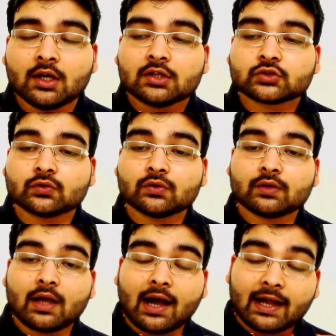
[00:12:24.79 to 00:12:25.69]

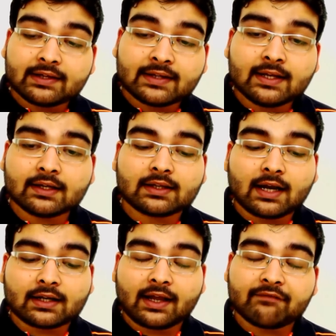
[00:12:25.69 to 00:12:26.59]
So I think
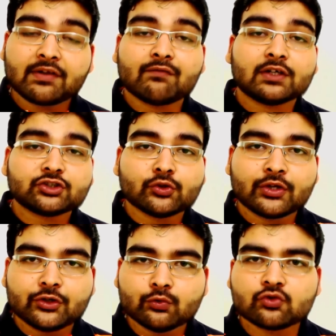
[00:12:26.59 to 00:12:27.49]
that everyone should
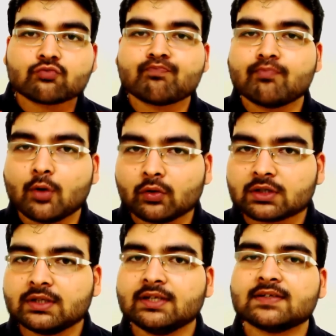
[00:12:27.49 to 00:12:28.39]
use
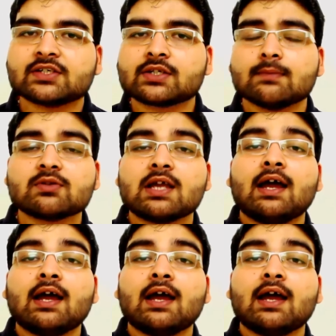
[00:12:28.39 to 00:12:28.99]
both these systems,